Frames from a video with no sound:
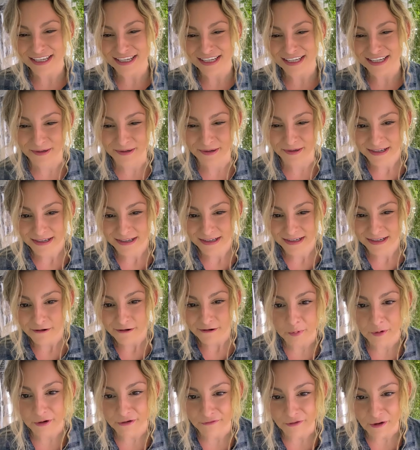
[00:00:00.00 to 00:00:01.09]
you
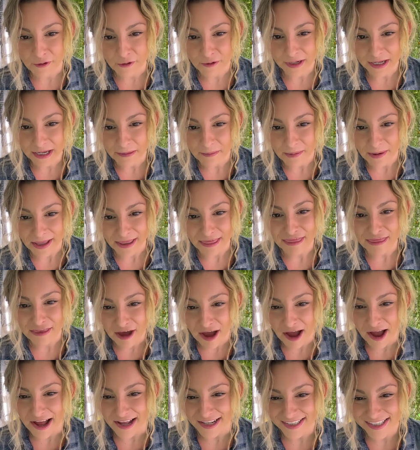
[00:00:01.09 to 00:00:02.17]
for provoking my
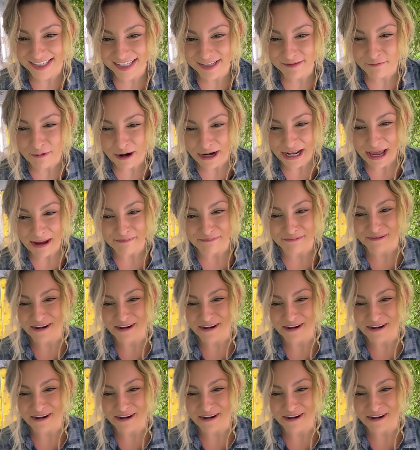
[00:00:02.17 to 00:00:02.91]
thoughts. What up,